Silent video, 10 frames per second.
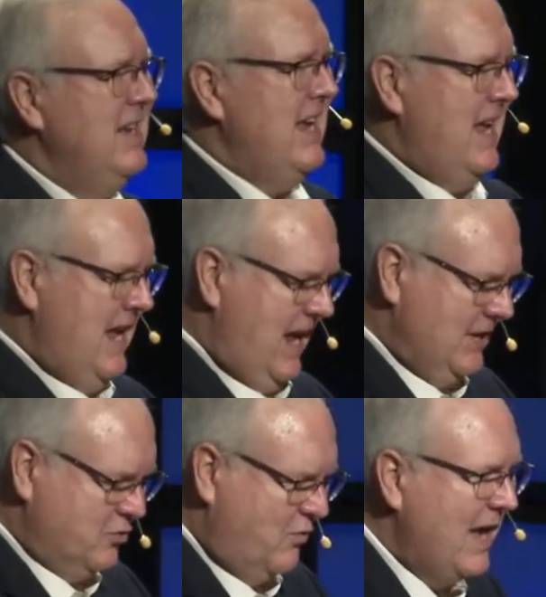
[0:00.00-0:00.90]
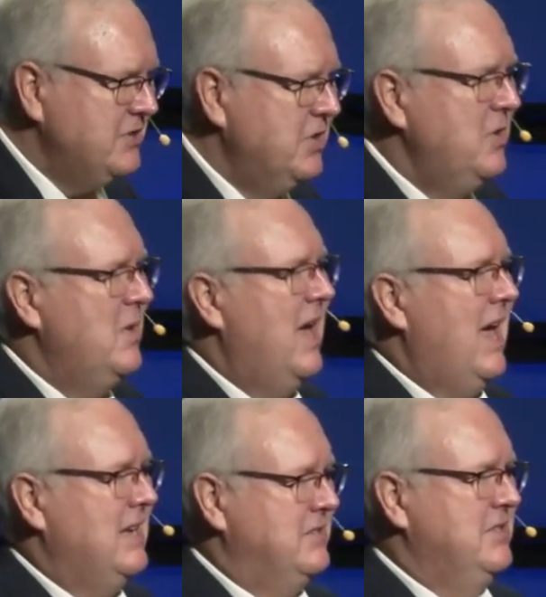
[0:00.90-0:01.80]
He, he has rescued
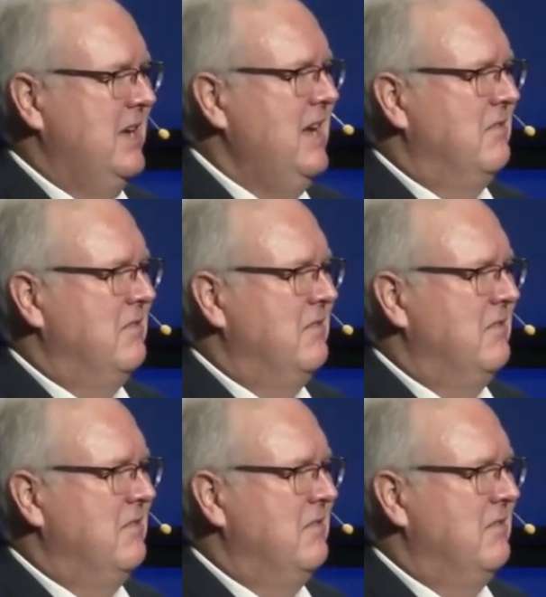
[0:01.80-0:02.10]
us